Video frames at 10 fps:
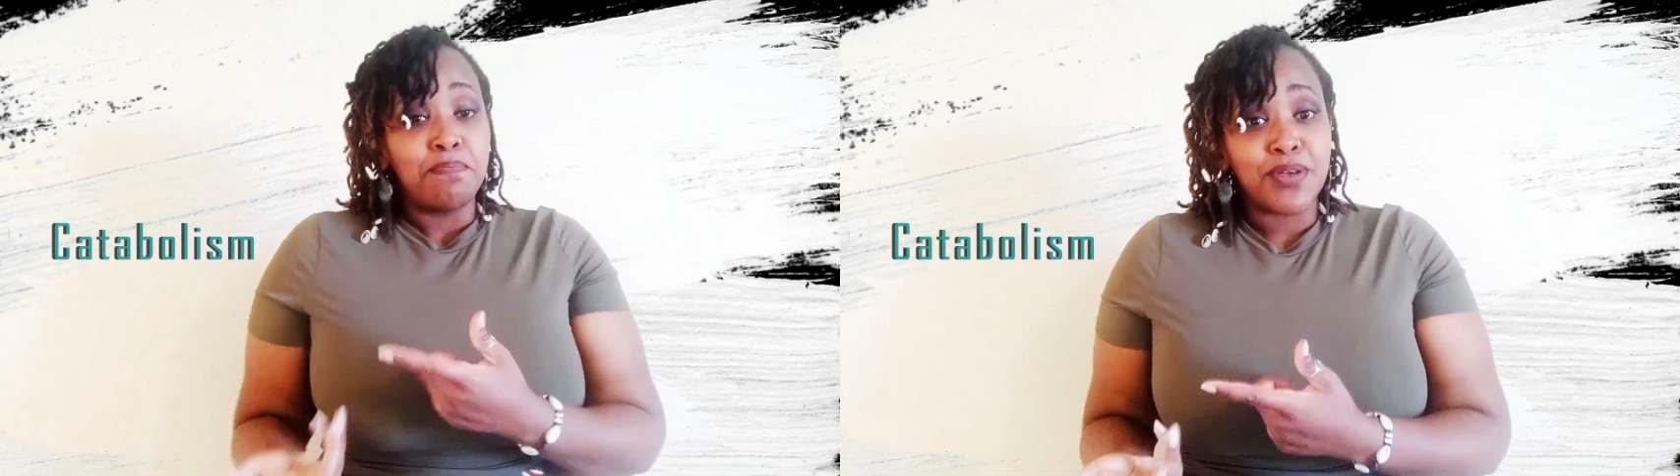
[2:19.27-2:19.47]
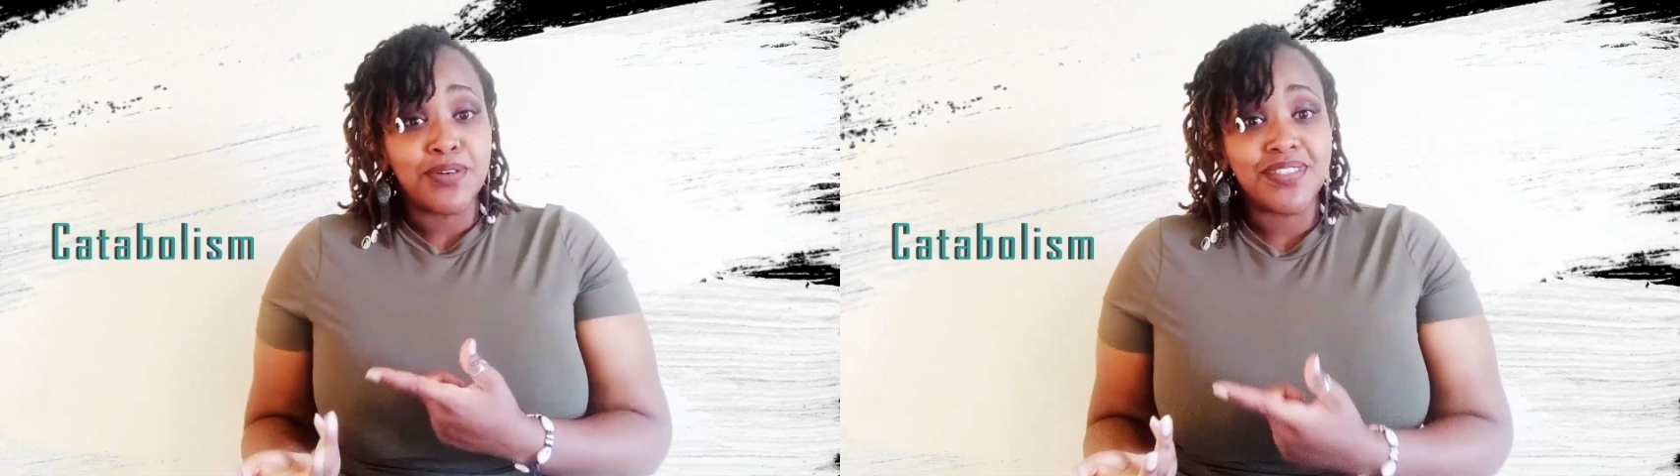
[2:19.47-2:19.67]

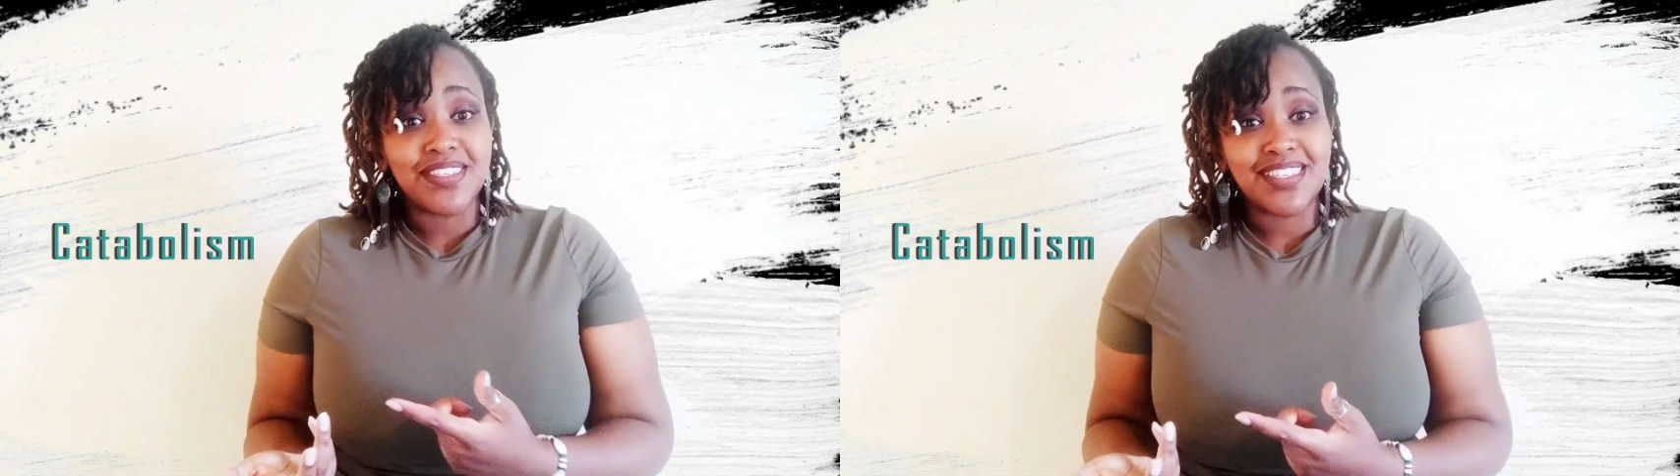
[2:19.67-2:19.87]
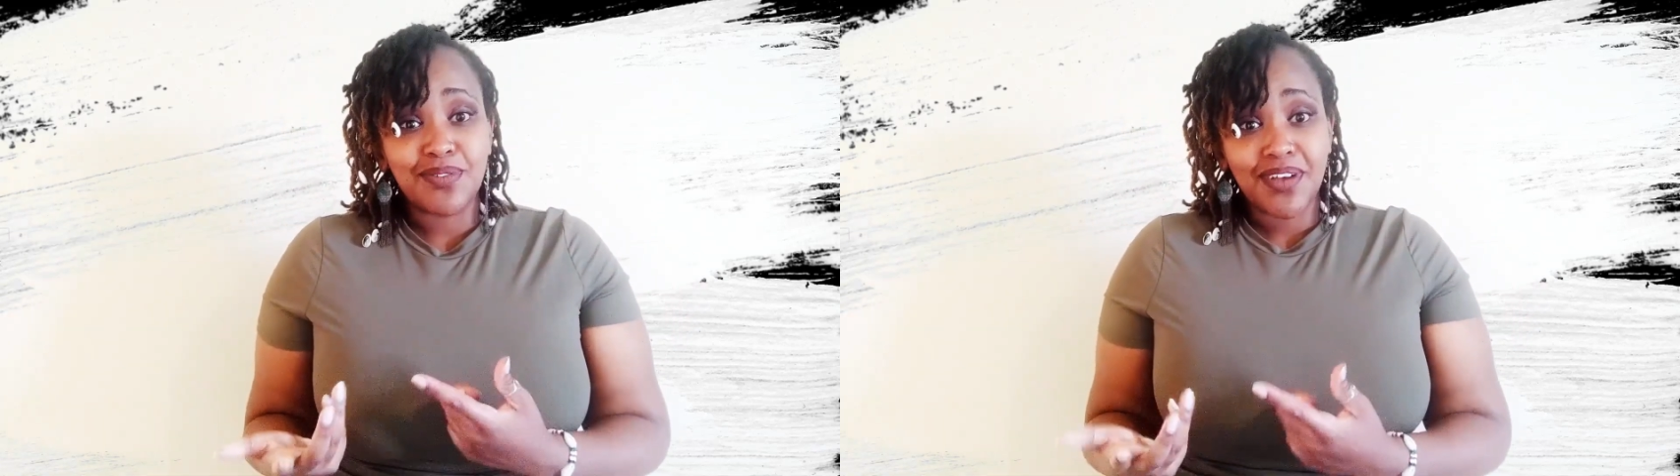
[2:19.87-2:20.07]
because
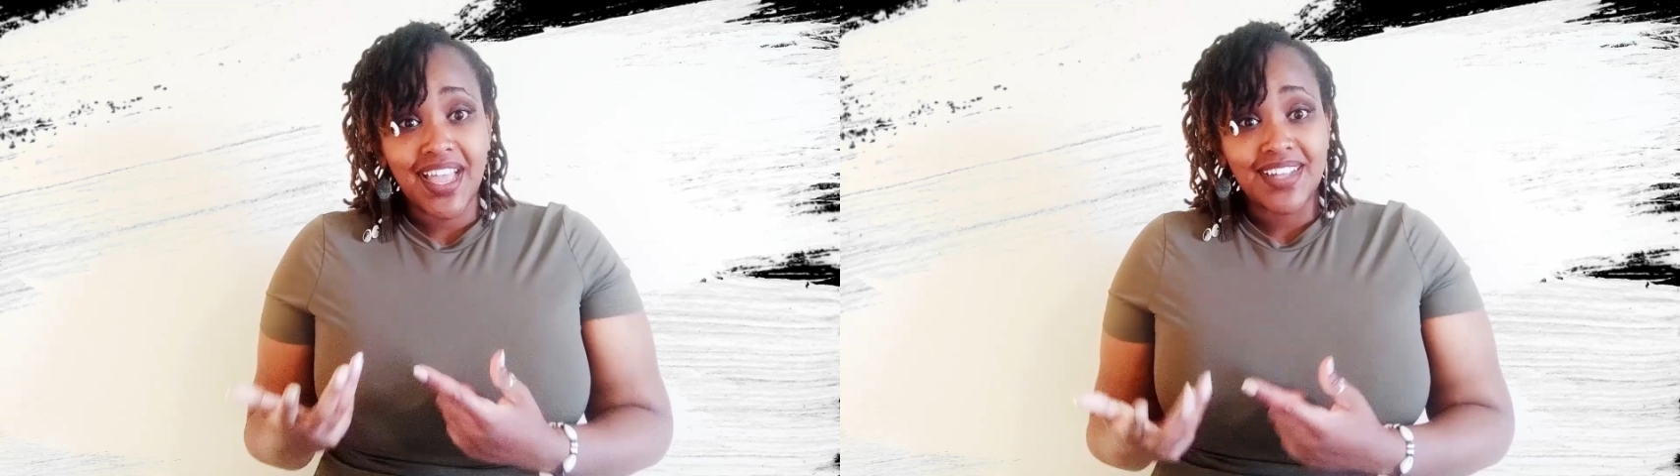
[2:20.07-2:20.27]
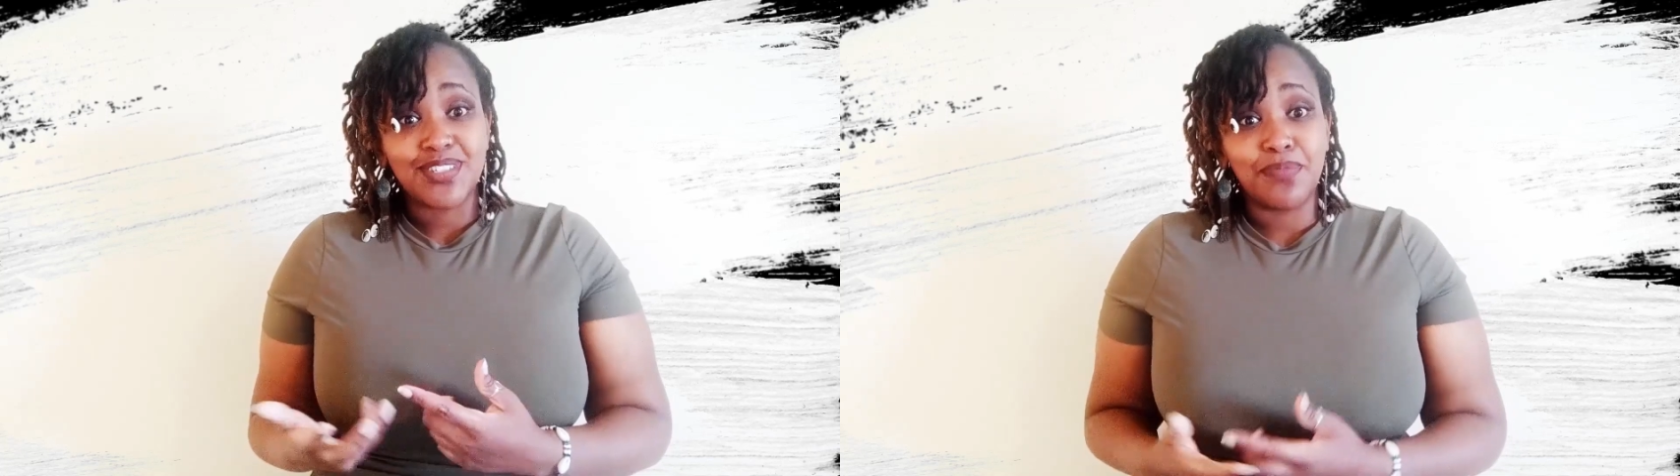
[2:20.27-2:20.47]
this is what
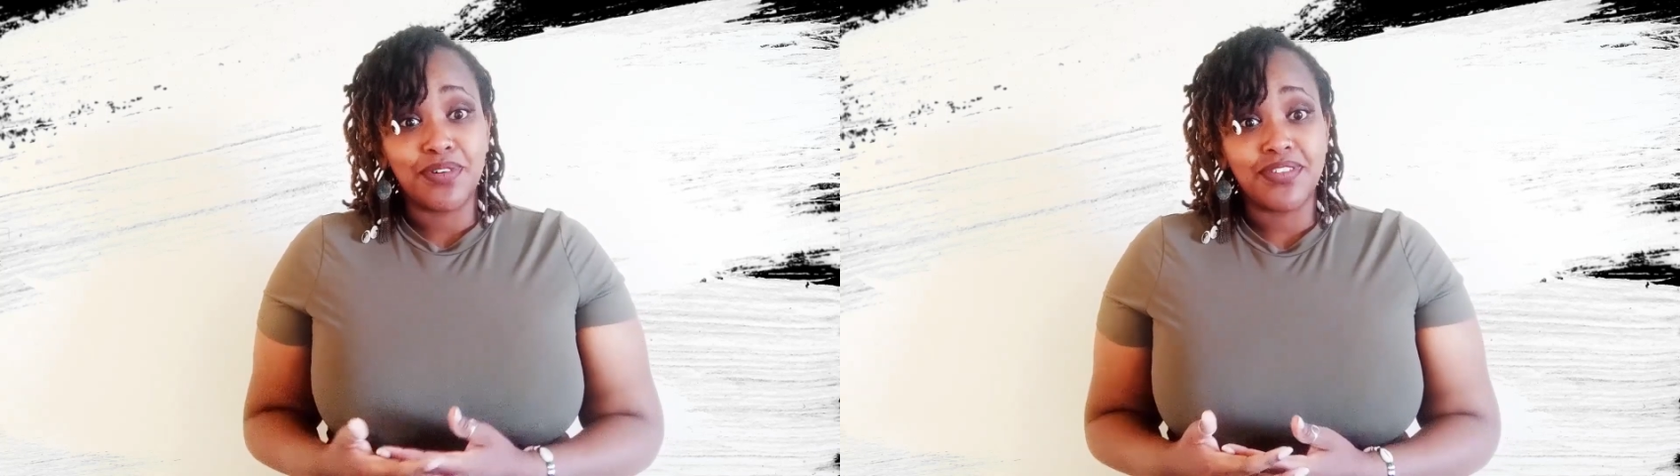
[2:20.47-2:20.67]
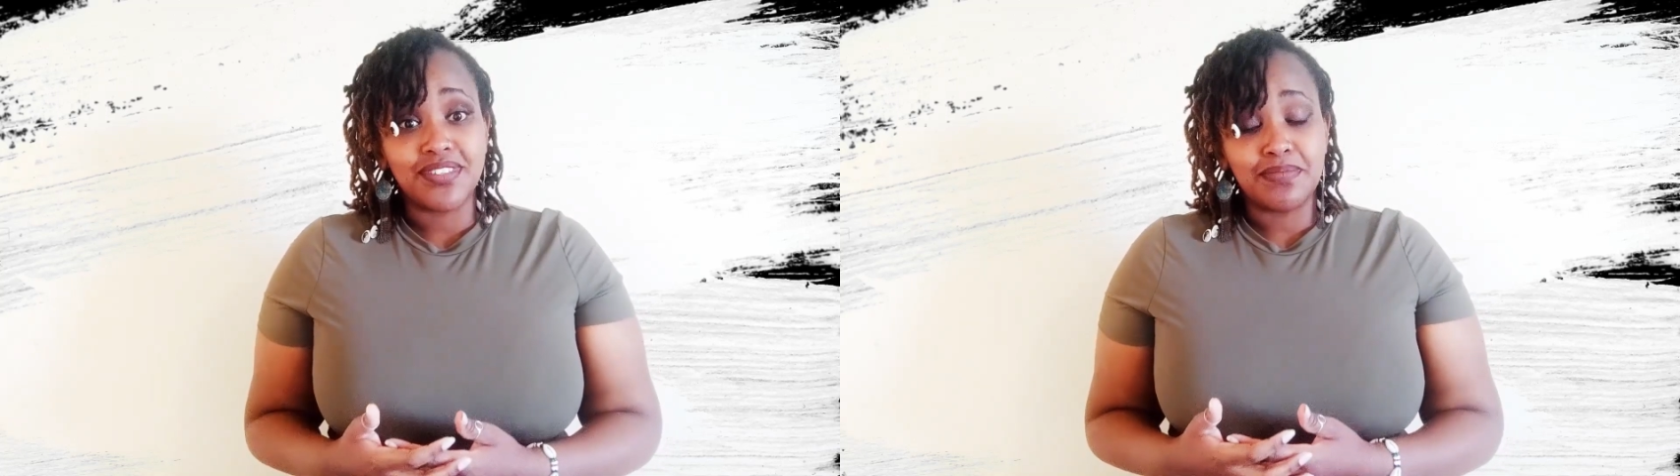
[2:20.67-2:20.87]

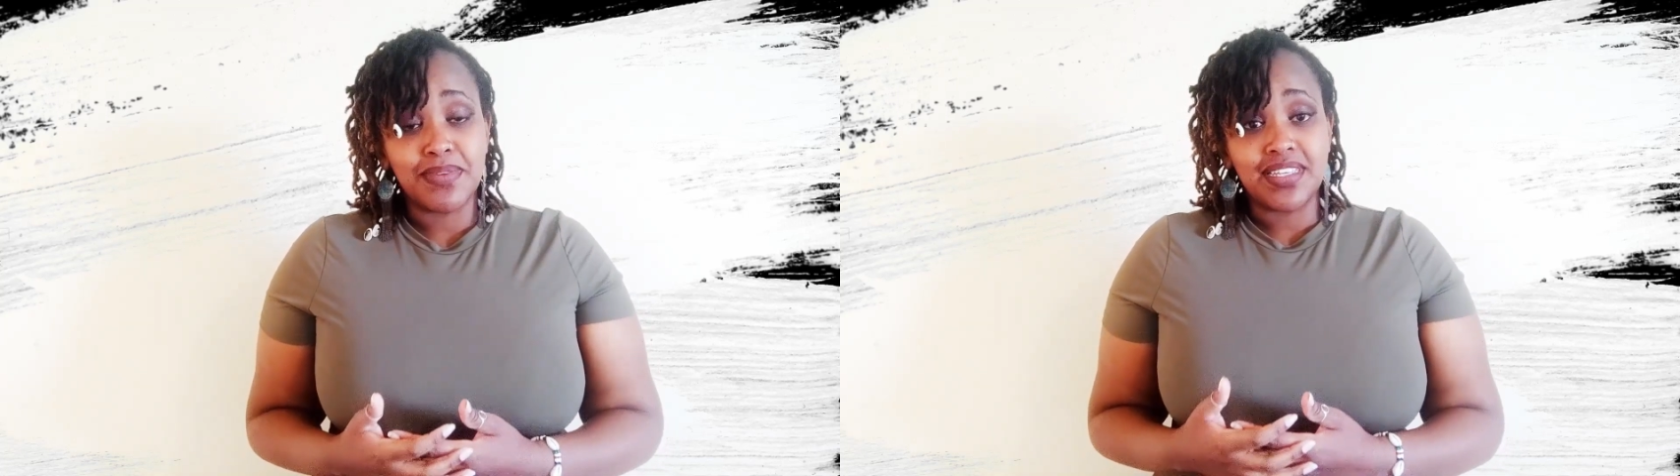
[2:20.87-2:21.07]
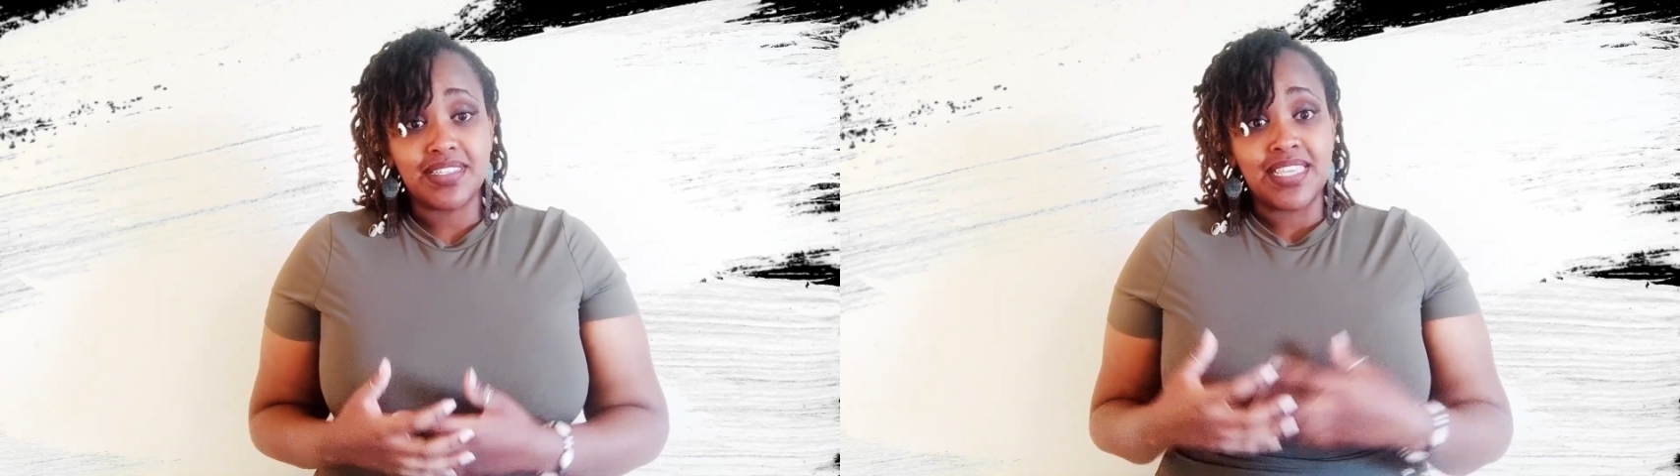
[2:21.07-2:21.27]
catabolism
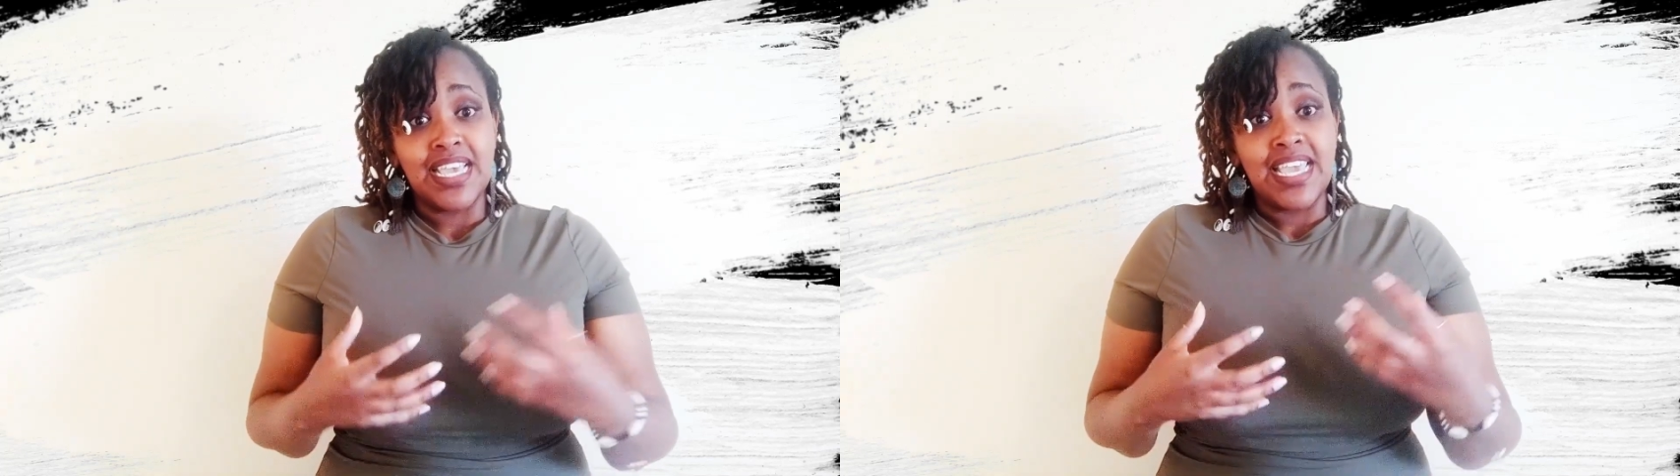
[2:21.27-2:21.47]
is.